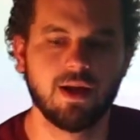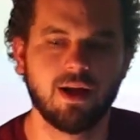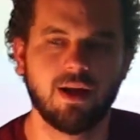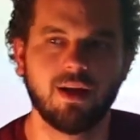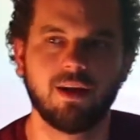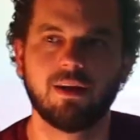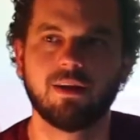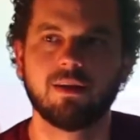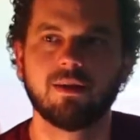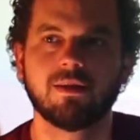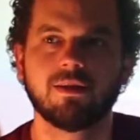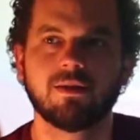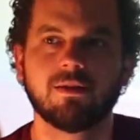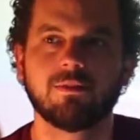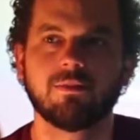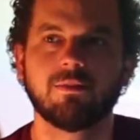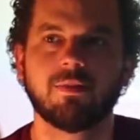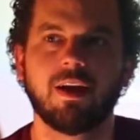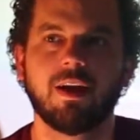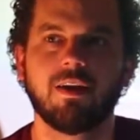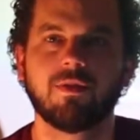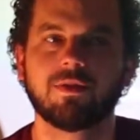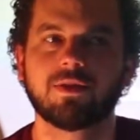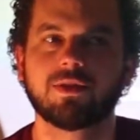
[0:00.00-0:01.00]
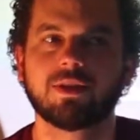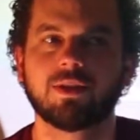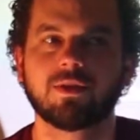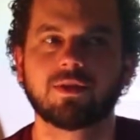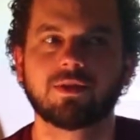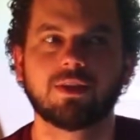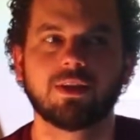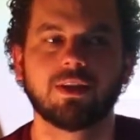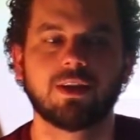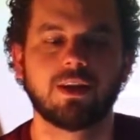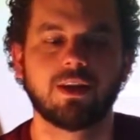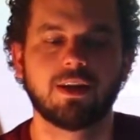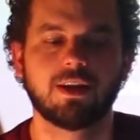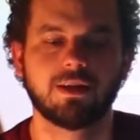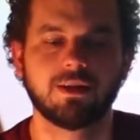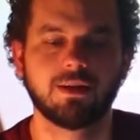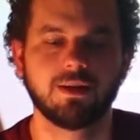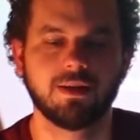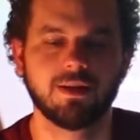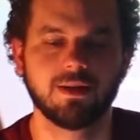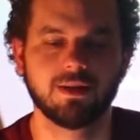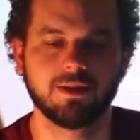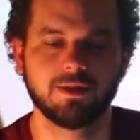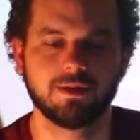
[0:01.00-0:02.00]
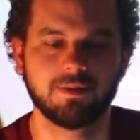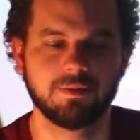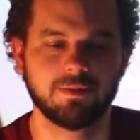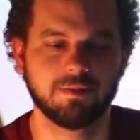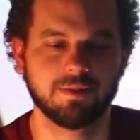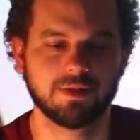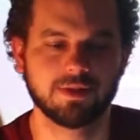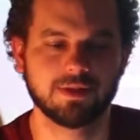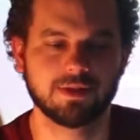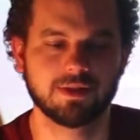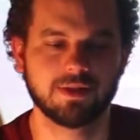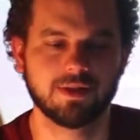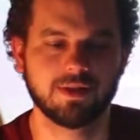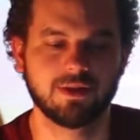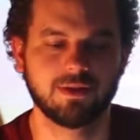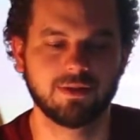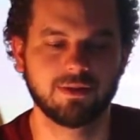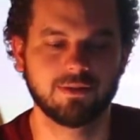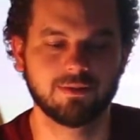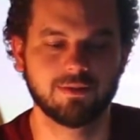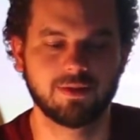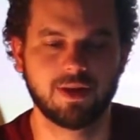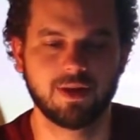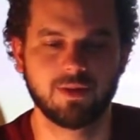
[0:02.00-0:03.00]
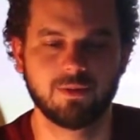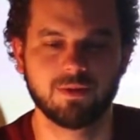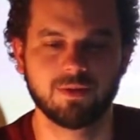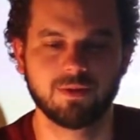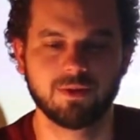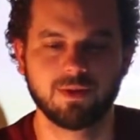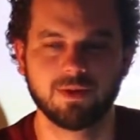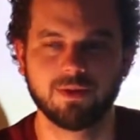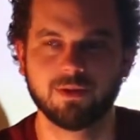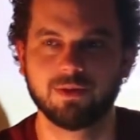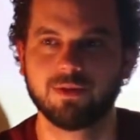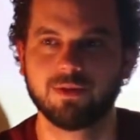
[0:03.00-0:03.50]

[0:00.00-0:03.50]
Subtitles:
I've talked a lot here, so I won't go